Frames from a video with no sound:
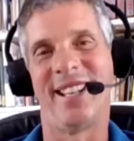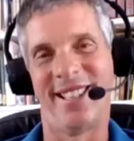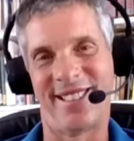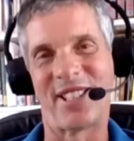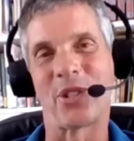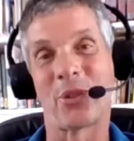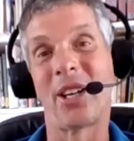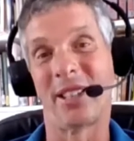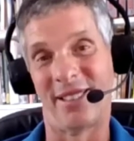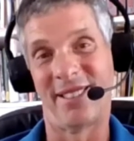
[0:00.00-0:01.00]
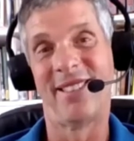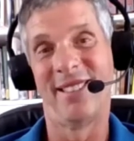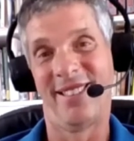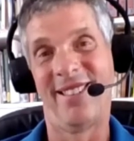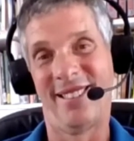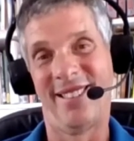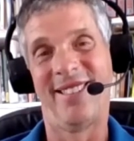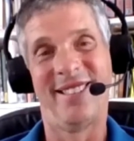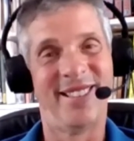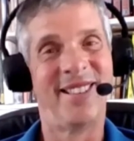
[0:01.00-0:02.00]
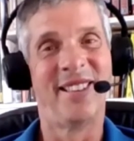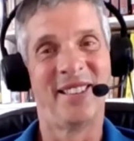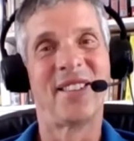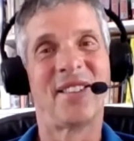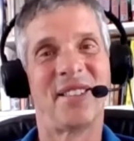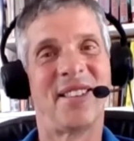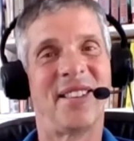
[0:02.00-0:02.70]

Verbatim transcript: how do we how do we fix that right root cause? Okay,